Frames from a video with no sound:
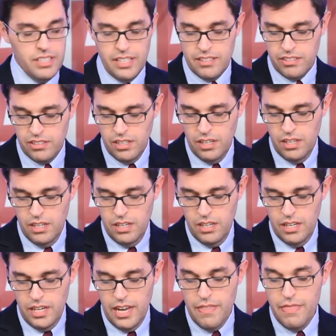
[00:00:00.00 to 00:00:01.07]
this.
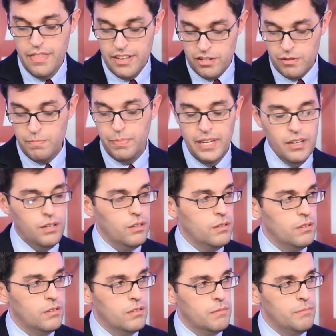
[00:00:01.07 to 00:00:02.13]
And this
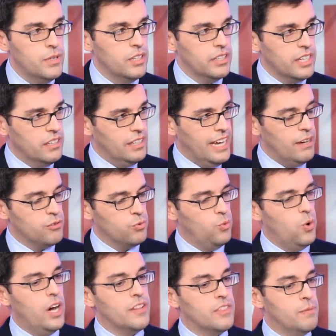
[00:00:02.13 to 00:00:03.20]
bill merely allows
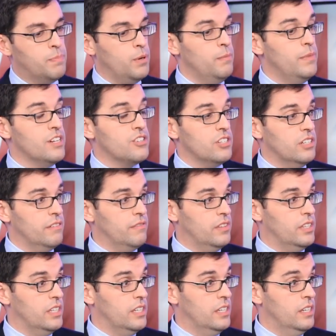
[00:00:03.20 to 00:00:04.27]
what? The permission of
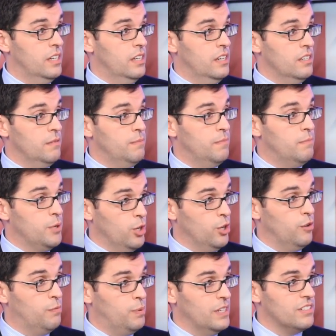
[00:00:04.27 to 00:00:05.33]
the
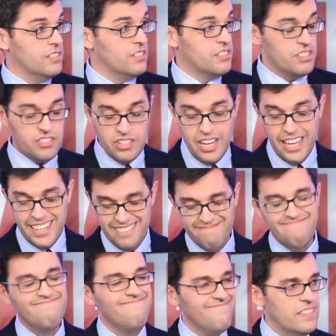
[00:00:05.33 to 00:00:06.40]
Bureau of Prisons to say
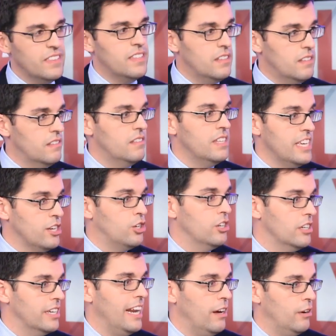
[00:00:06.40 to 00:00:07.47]
he
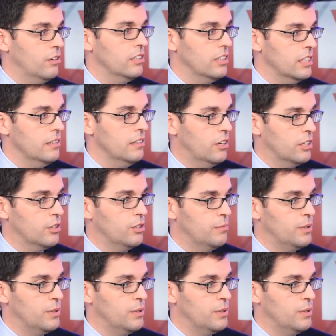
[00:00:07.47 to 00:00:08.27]
could get out early on good